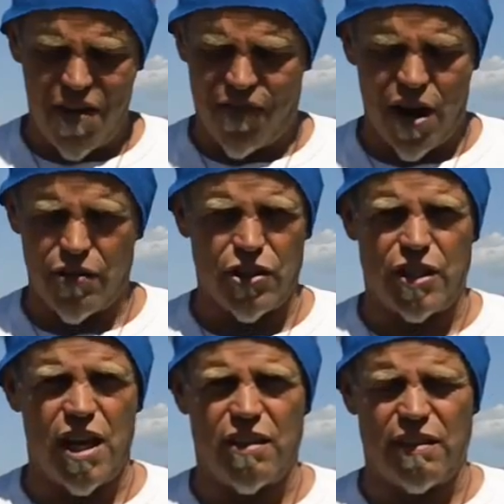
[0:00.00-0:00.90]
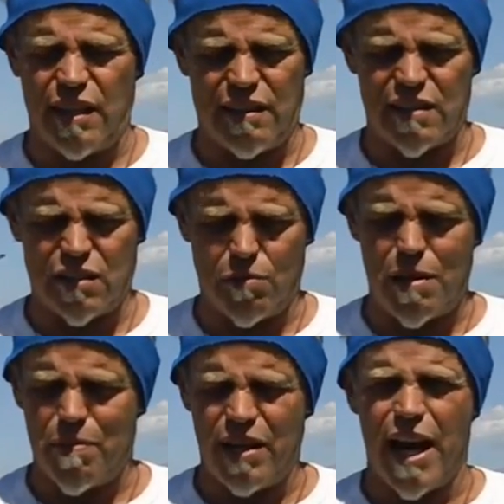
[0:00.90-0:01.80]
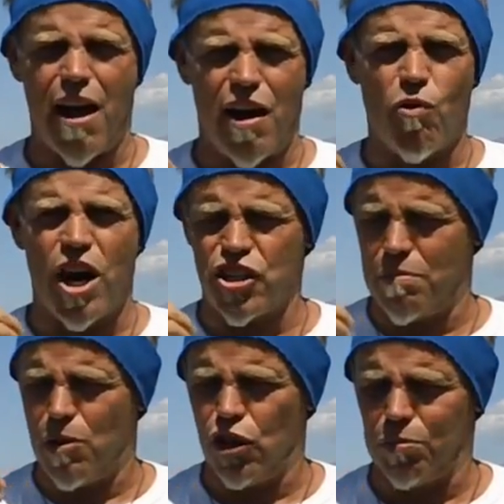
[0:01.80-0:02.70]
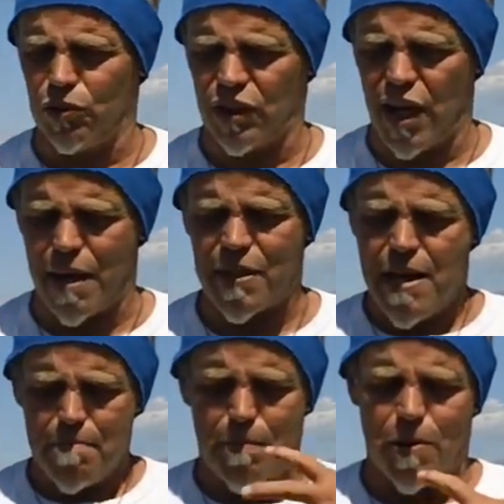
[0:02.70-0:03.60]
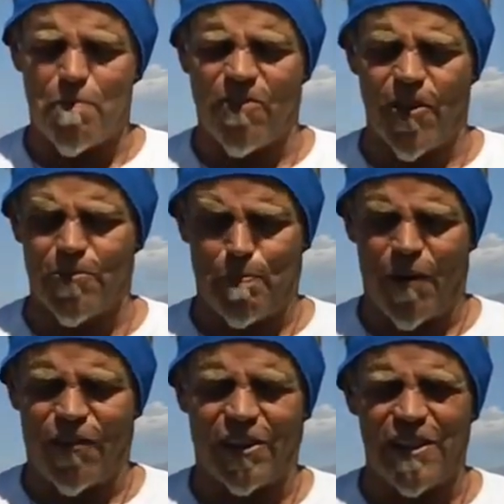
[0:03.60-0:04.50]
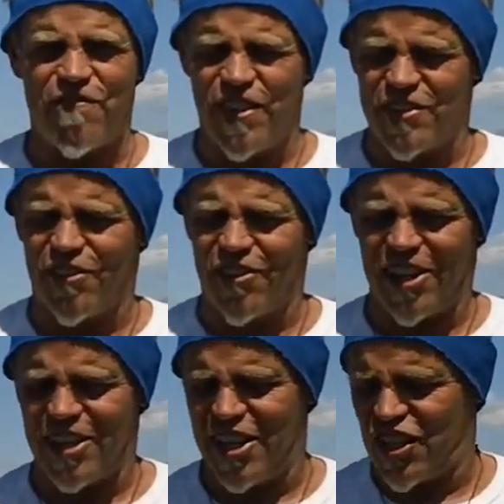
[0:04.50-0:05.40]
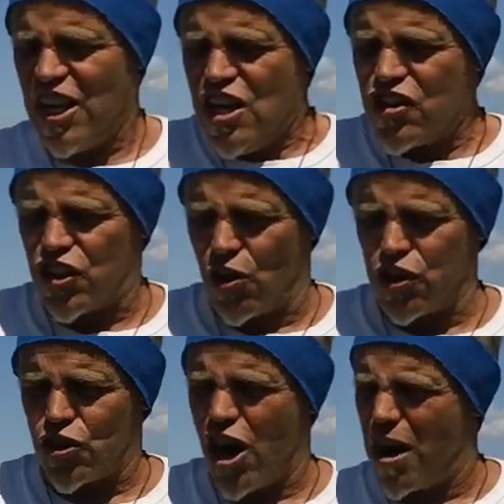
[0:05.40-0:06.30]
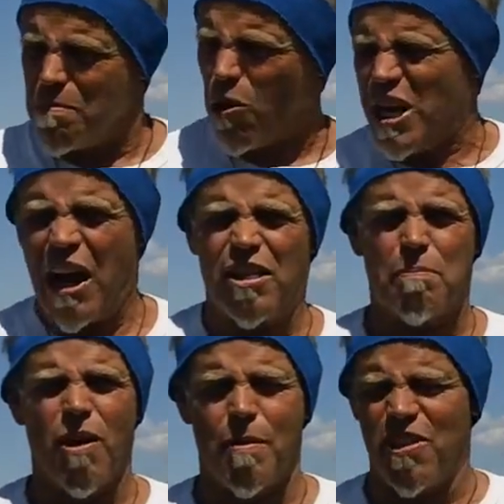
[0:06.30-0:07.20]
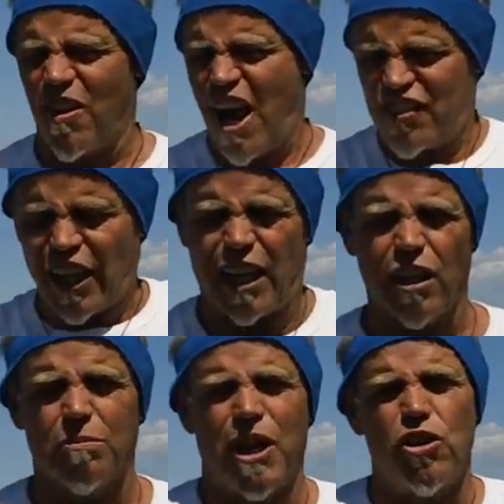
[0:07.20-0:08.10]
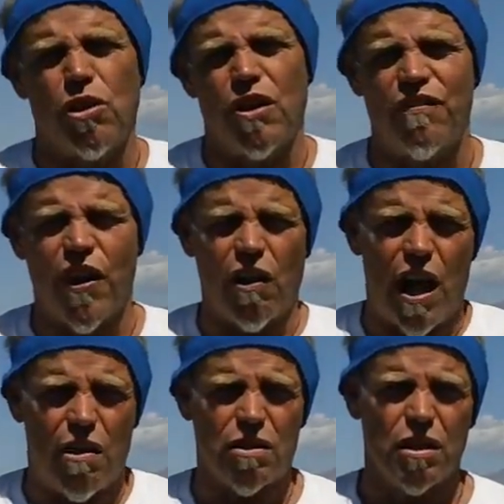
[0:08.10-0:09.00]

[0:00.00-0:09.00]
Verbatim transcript: father's death did this to me, but now I've watched it multiple times. People in perfectly physical condition, so strong, mowed down in the prime of their lives and killed by nuclear fallout.